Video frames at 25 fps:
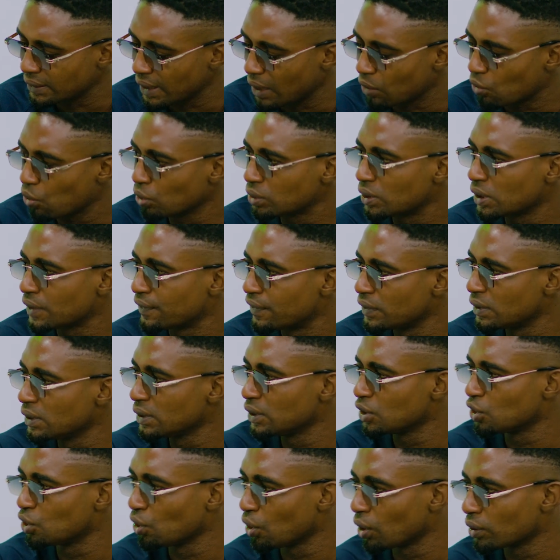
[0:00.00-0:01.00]
their coach is
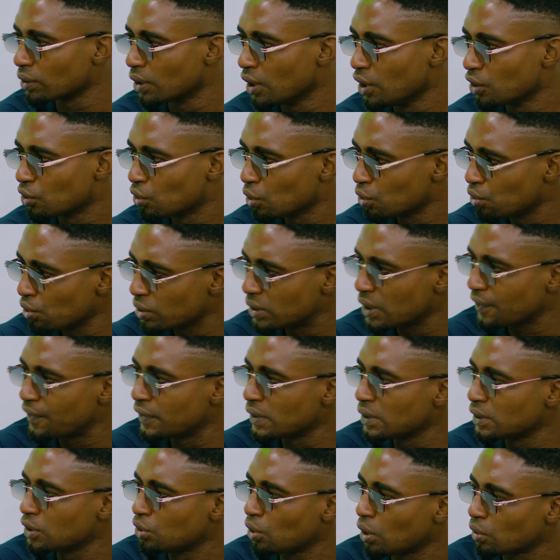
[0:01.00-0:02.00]
Finidi George. So do you see
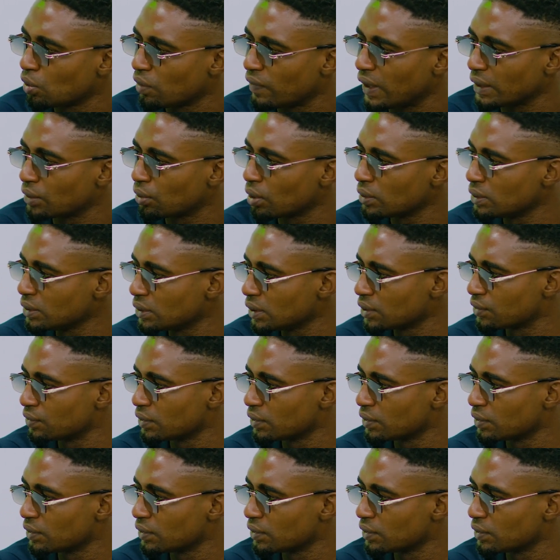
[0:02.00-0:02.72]
Finidi George overturning this